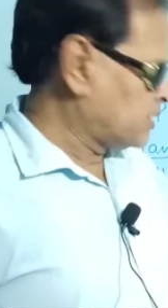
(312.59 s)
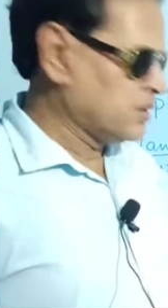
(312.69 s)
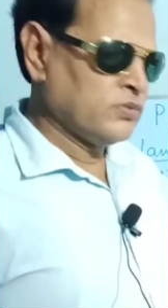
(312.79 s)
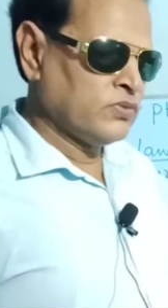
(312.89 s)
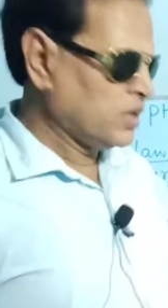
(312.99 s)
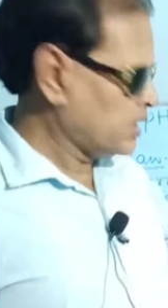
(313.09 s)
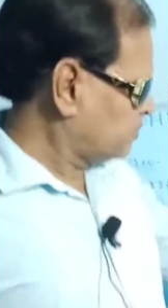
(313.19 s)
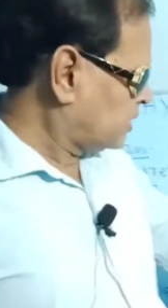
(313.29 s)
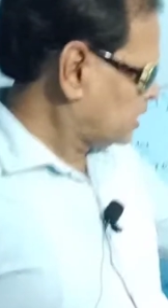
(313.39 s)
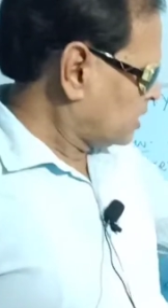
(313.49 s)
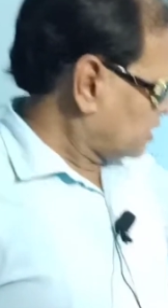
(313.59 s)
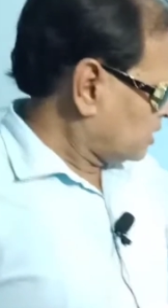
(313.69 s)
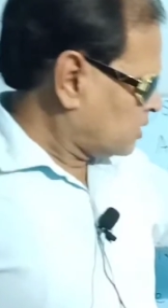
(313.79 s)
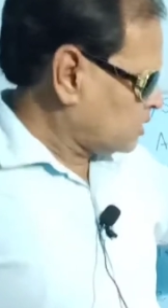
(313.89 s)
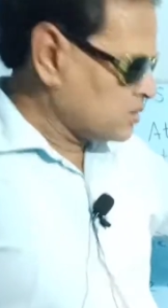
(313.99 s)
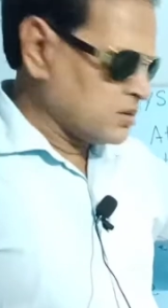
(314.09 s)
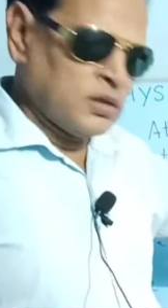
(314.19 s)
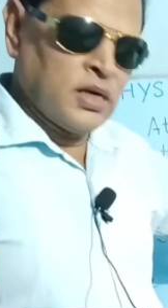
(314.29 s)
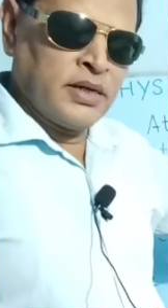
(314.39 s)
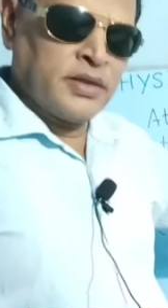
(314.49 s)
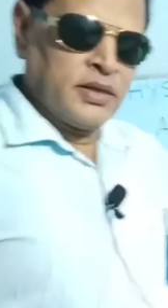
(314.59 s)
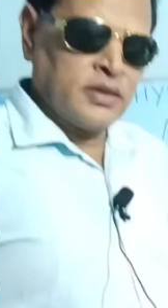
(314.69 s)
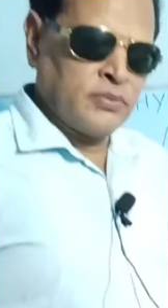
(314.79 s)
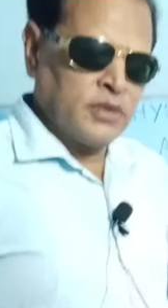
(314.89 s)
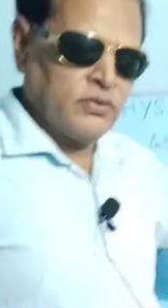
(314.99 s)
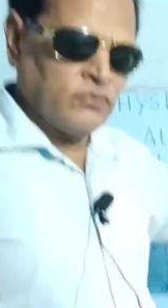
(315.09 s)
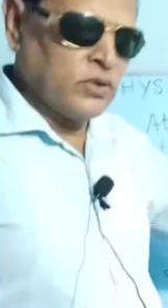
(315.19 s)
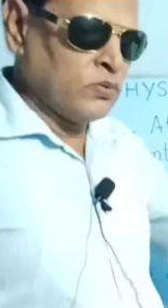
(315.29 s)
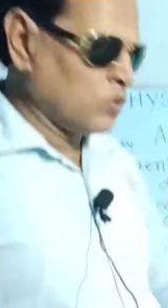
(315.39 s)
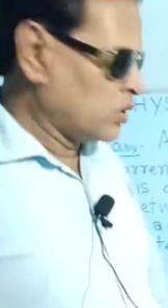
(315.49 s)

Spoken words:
that is VAB. Let it be V